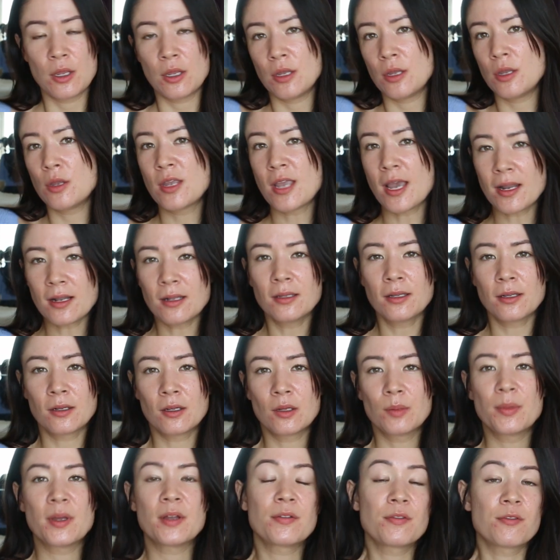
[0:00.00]
you get a
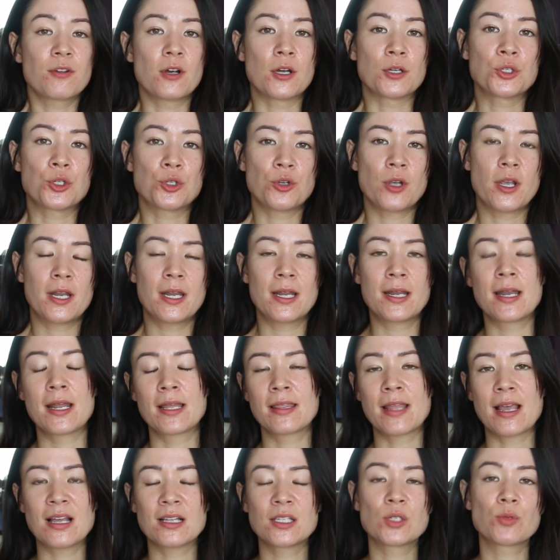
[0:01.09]
little bit frustrated,
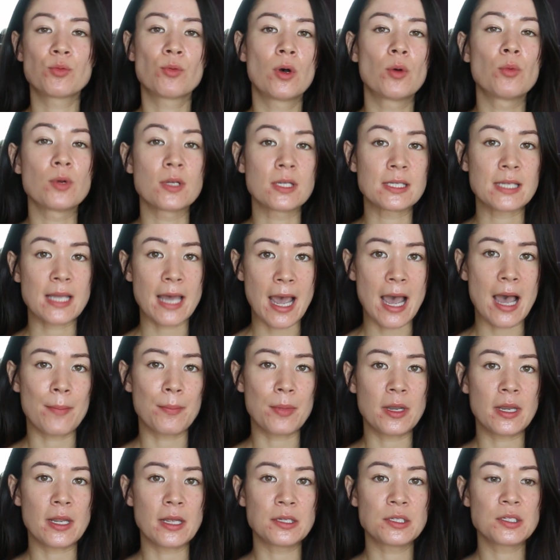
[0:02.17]
and that's what was
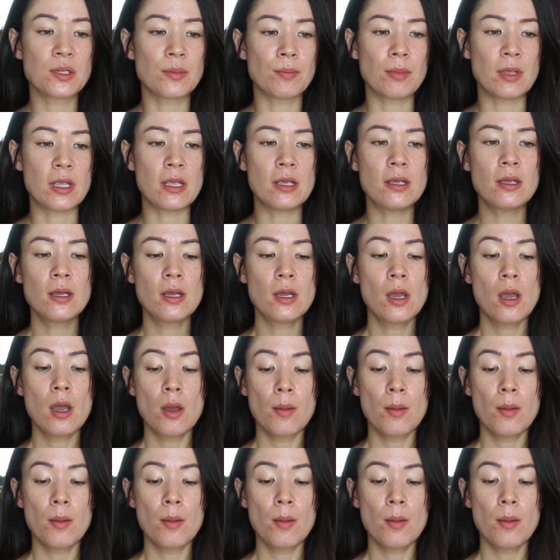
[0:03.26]
happening to me.